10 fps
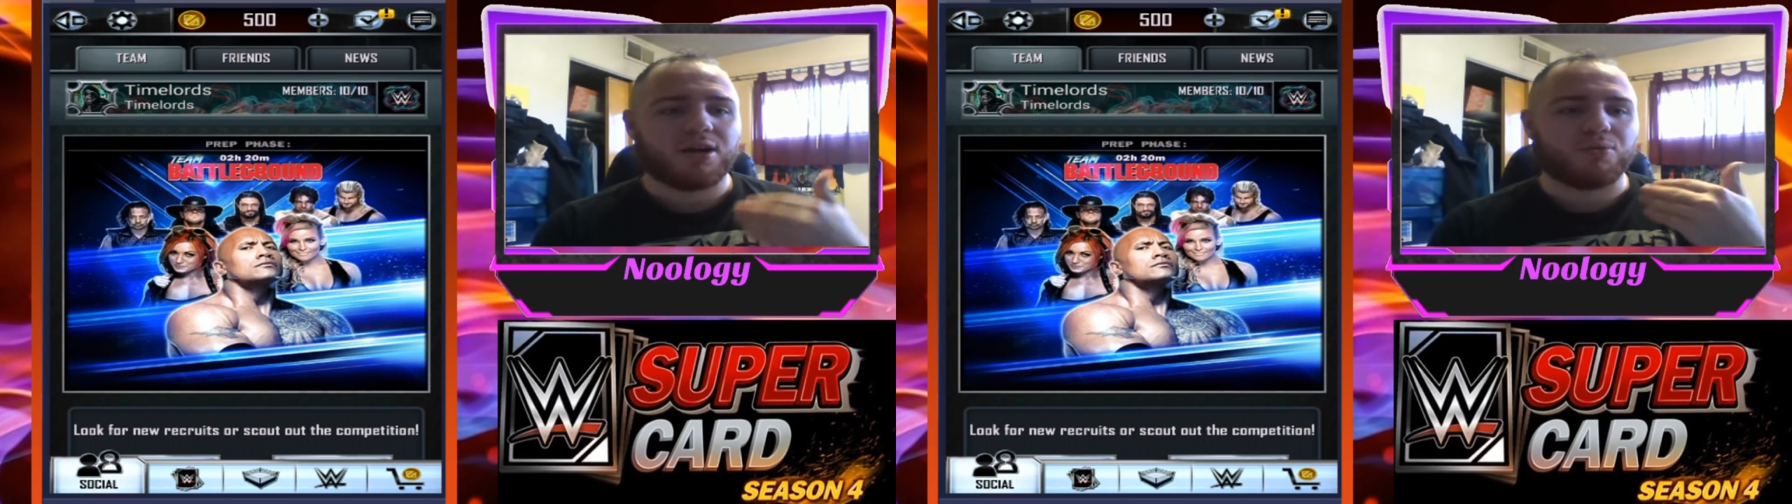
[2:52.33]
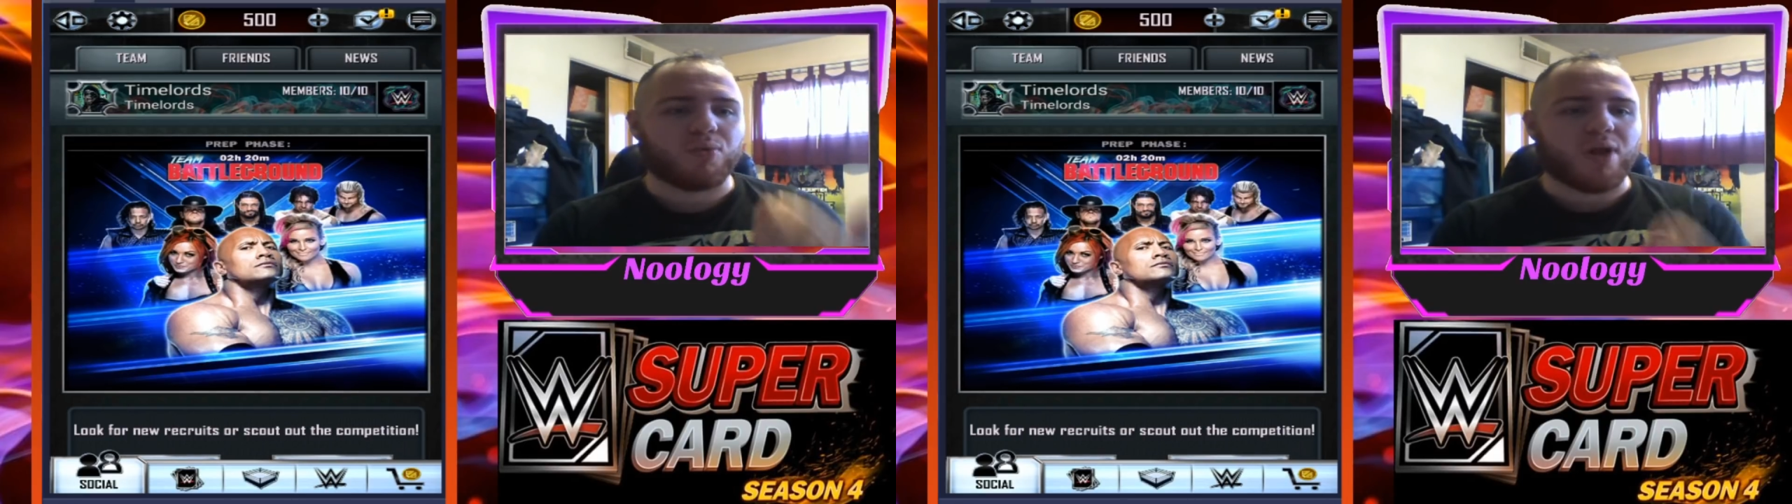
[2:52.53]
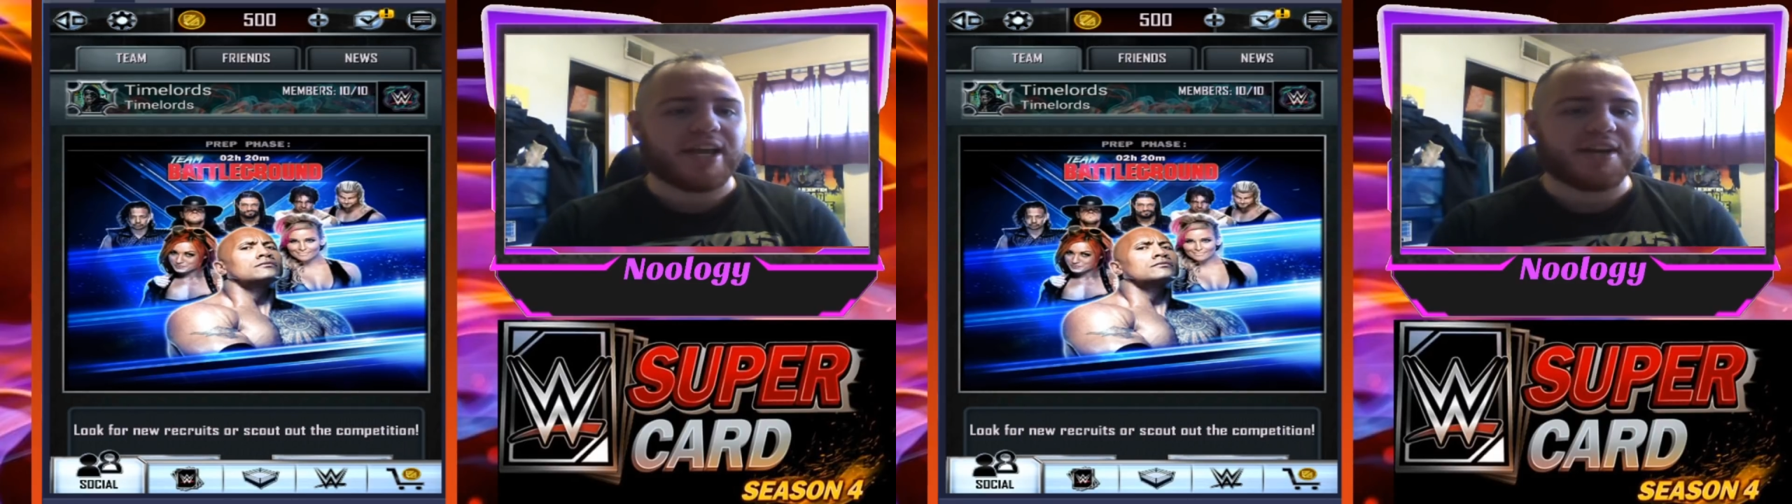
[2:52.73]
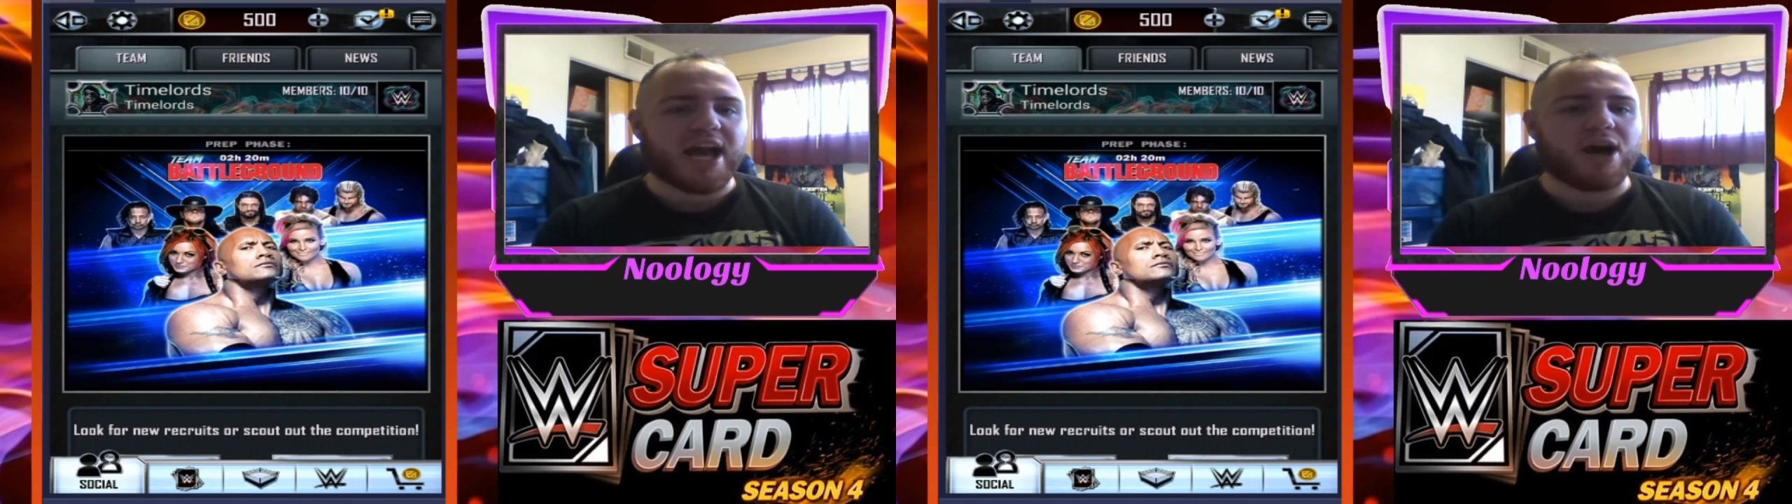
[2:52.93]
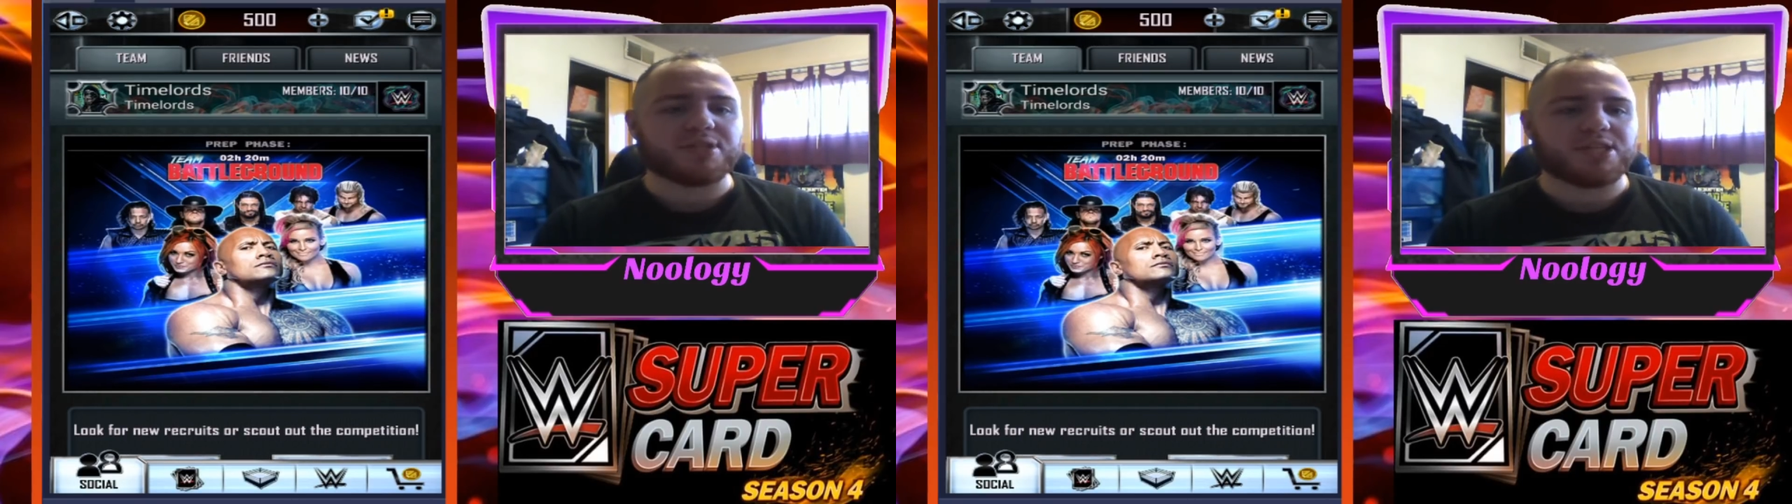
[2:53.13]
right
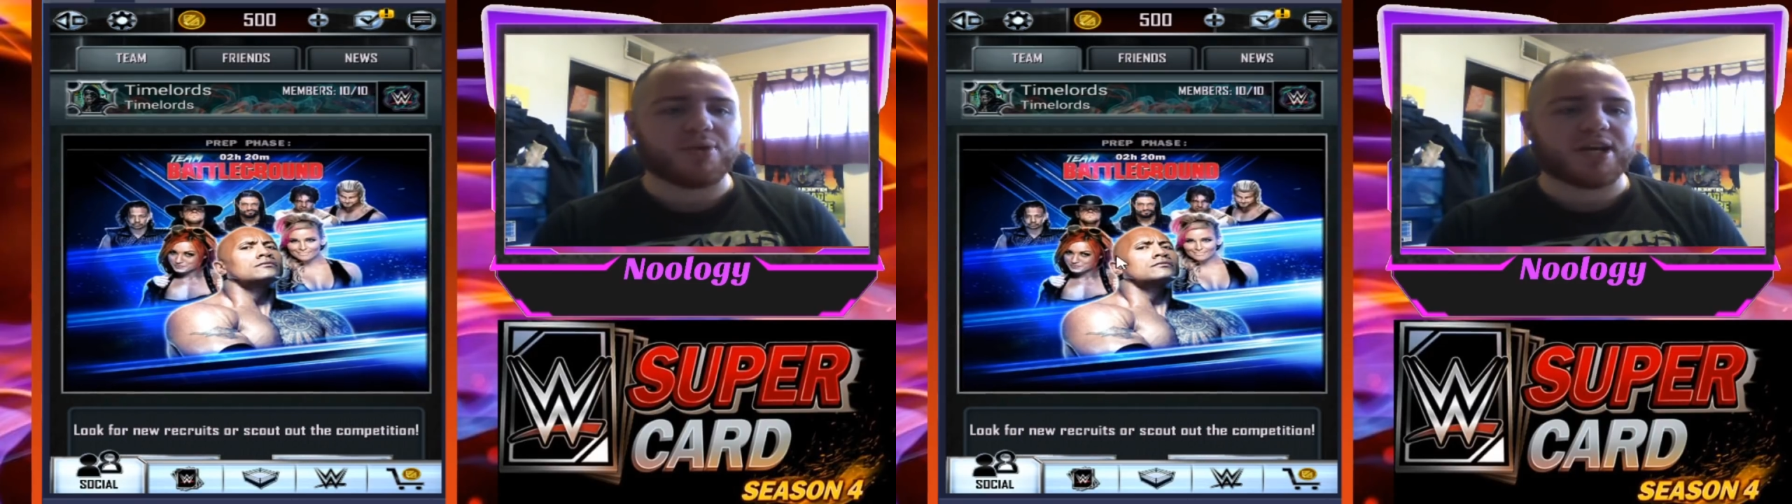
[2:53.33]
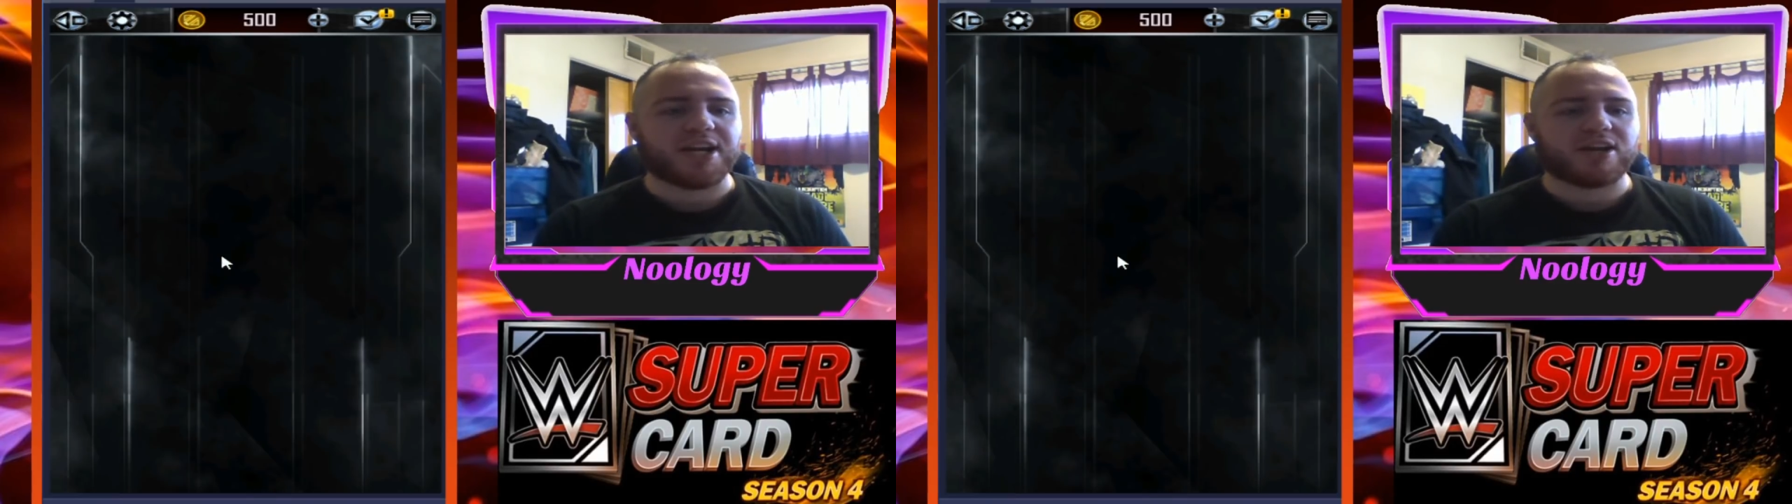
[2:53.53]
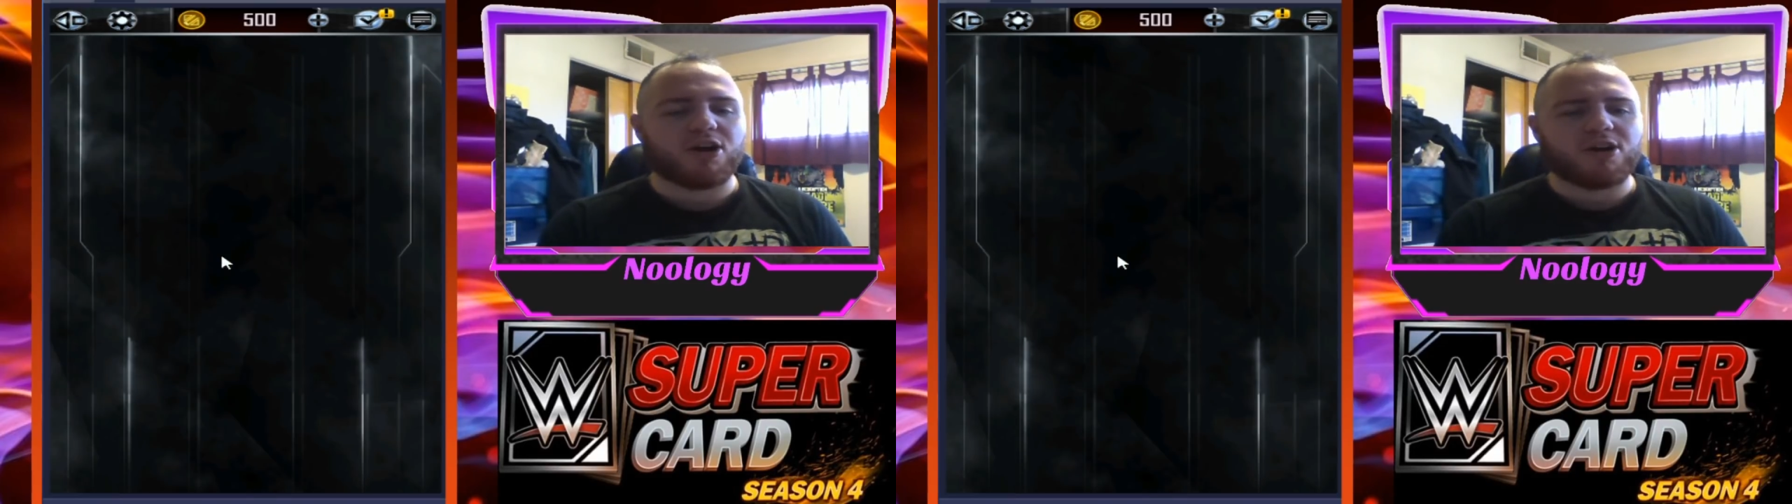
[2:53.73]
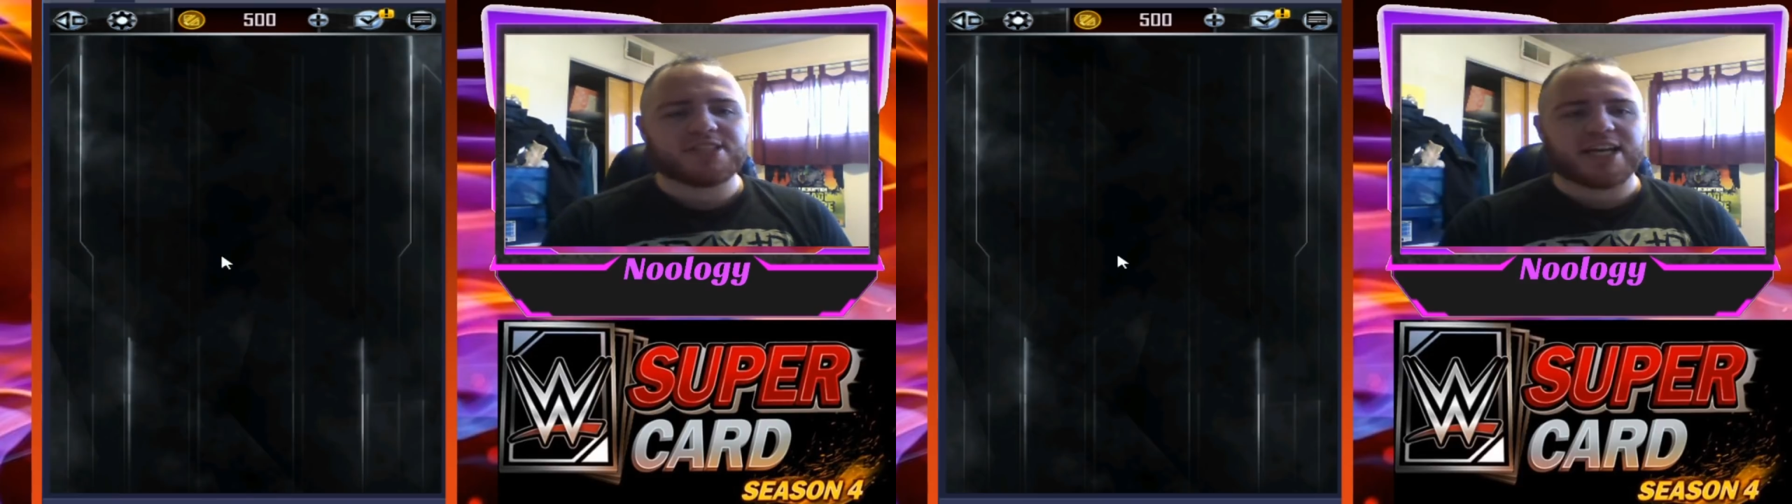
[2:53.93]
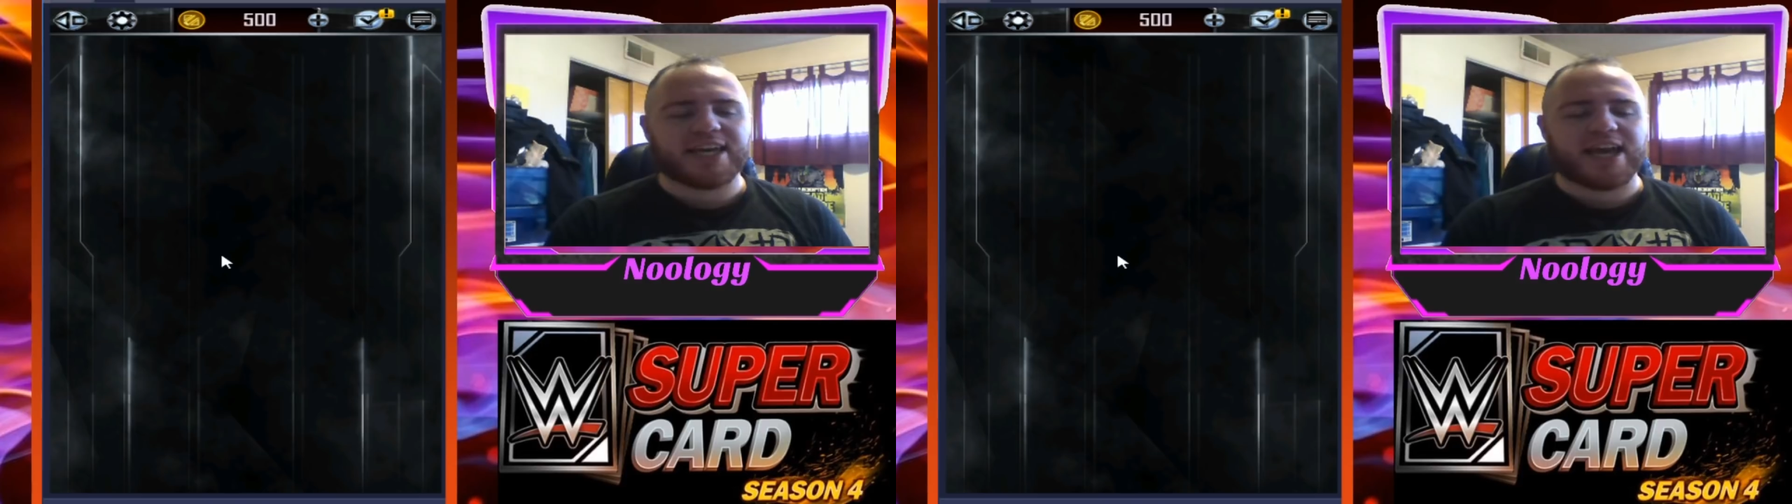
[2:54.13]
now and see what kind of cards
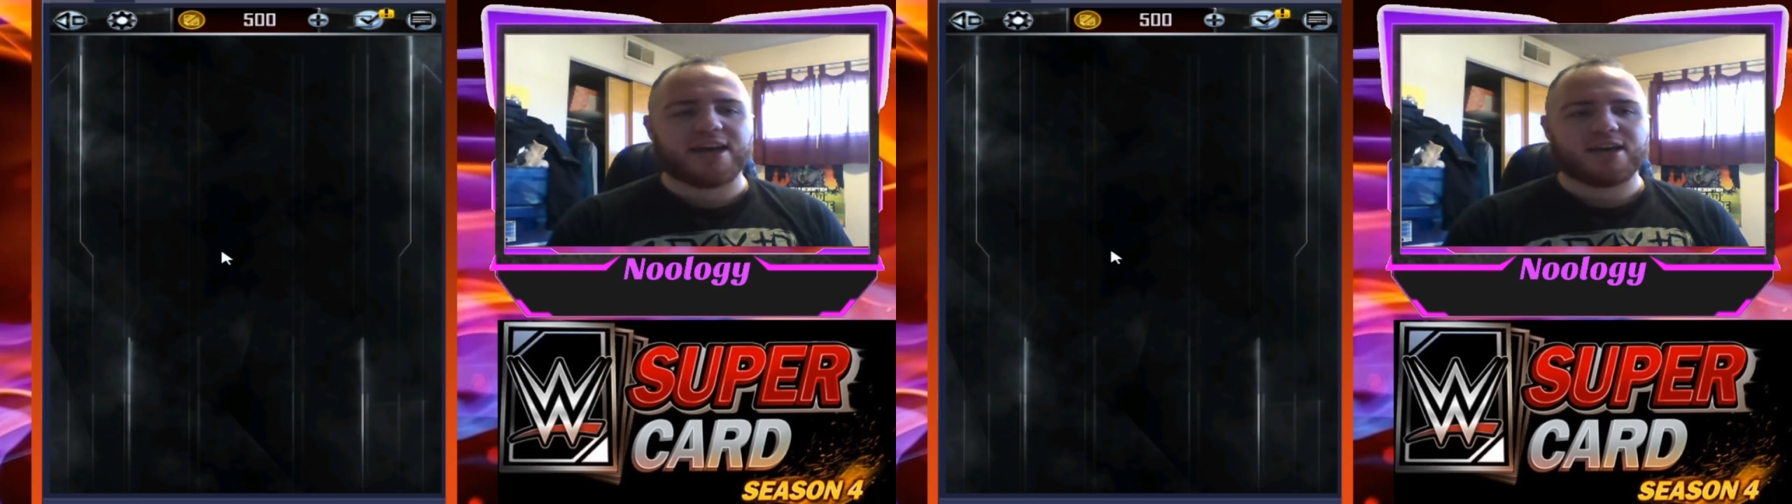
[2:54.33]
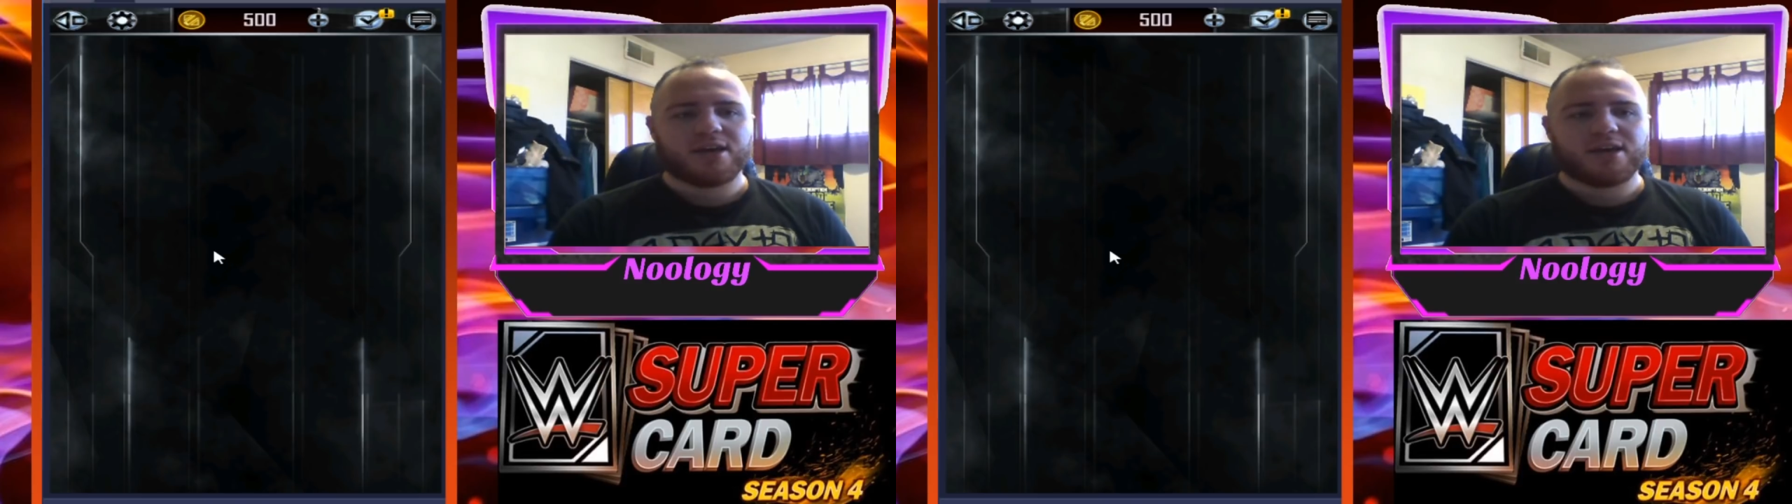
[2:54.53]
I get